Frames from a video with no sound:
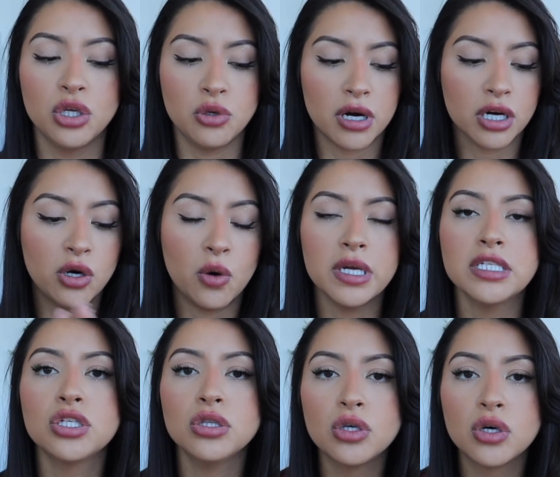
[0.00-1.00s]
you are going
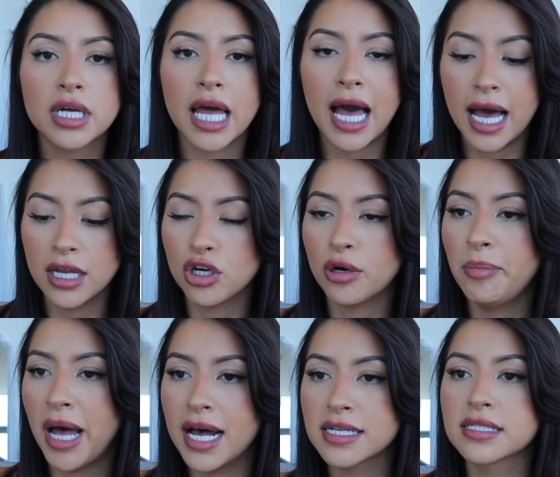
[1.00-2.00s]
to look at your
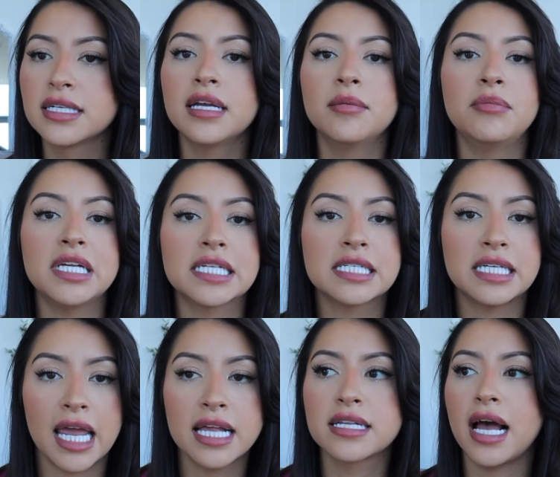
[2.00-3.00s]
past
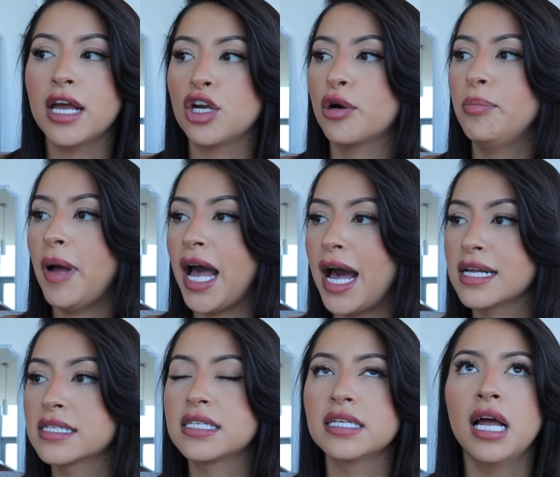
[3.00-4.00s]
mistakes, at your
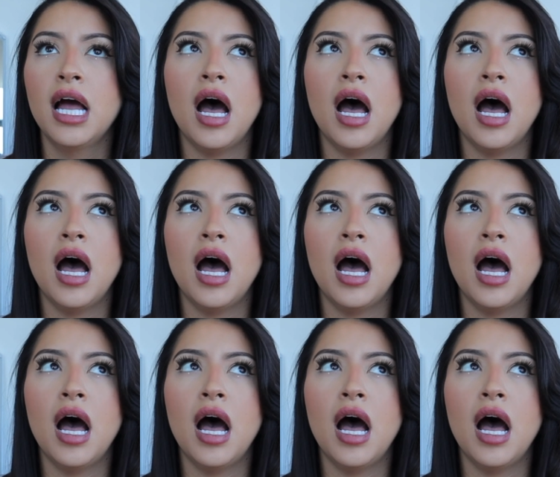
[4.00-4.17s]
past,